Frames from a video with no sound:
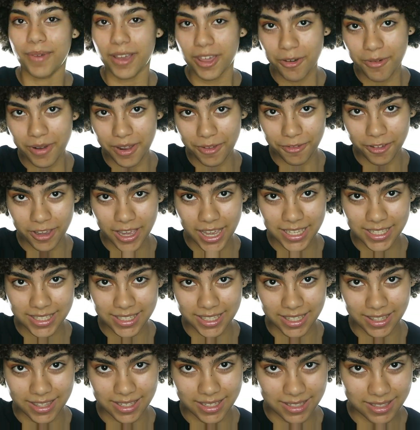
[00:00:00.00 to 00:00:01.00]
by the way, if you guys
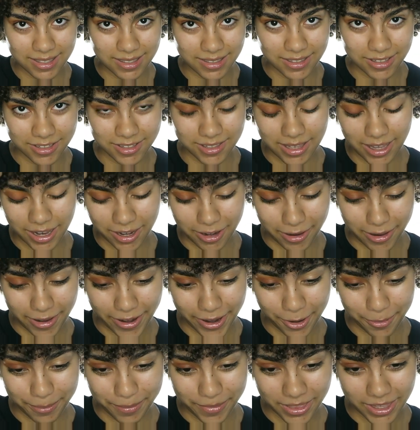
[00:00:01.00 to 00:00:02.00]
see this like a
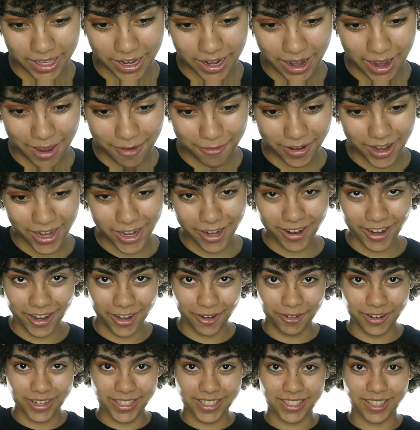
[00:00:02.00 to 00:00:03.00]
hairpin that I have right here, I
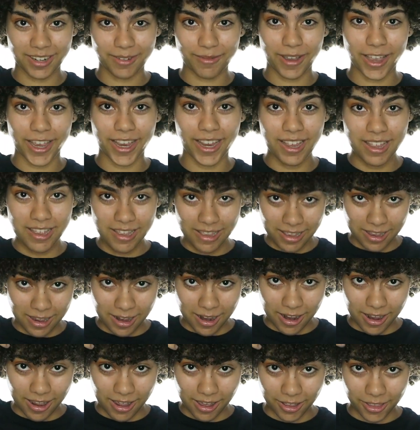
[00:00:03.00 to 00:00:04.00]
noticed in my
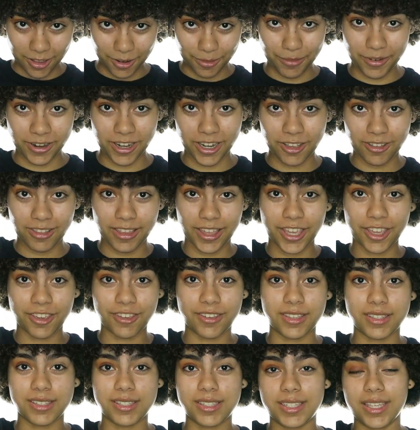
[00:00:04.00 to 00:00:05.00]
other video, like you can